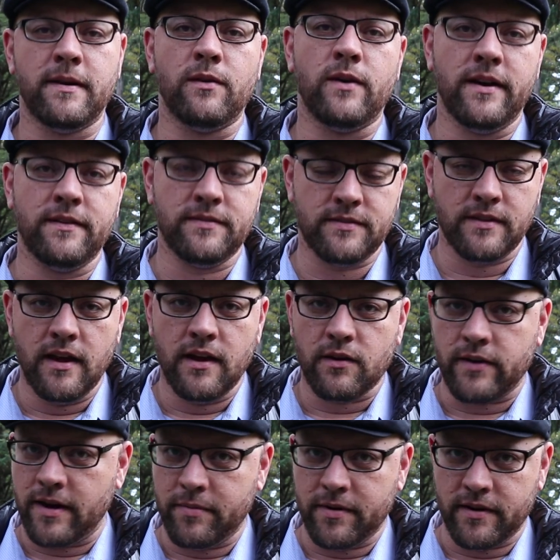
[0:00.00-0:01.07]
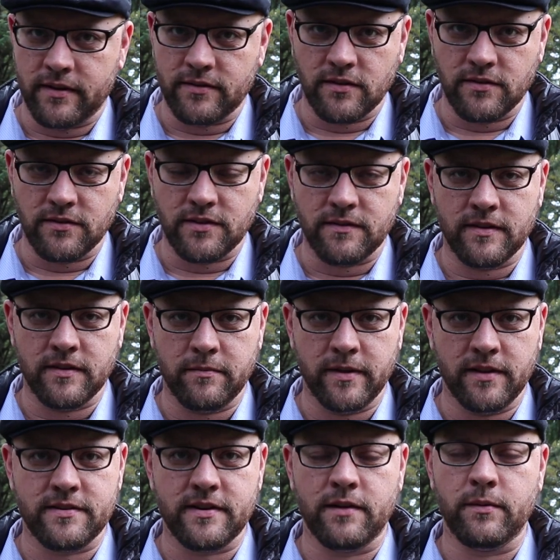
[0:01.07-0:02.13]
My wife's grandparents also served in the
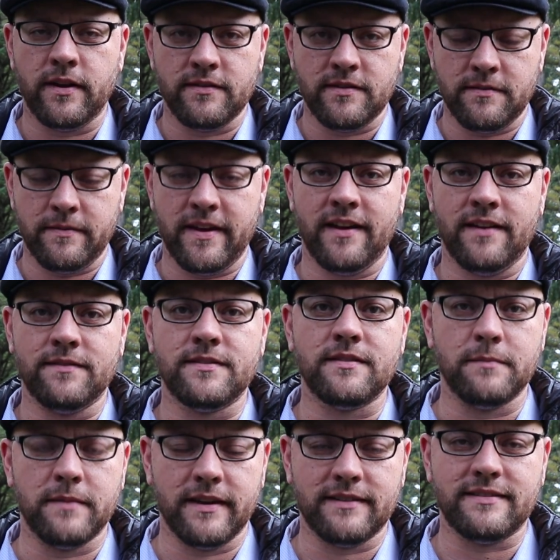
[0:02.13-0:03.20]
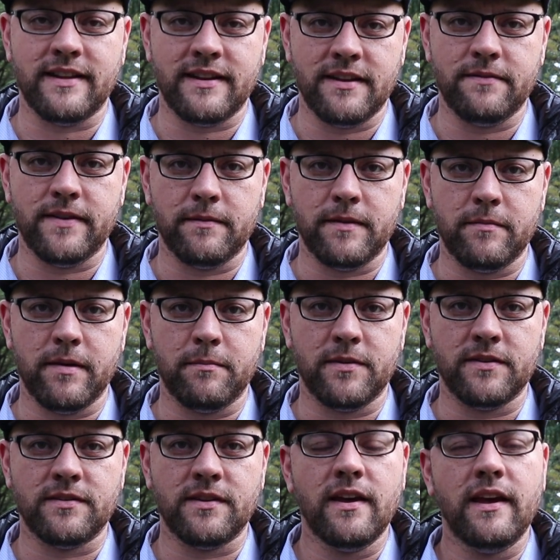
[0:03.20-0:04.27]
military, and we also have some extended family
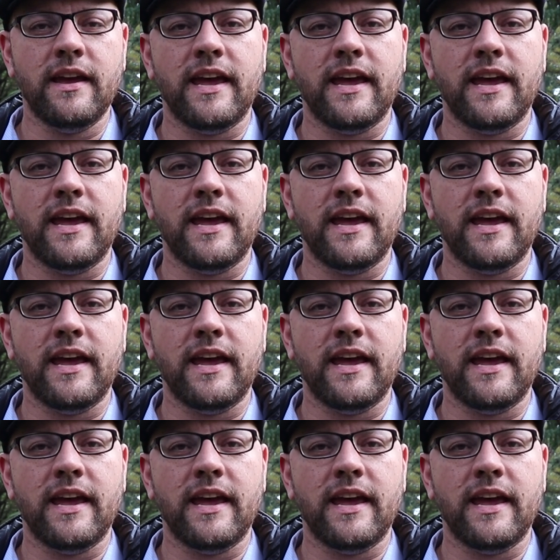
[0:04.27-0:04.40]
members.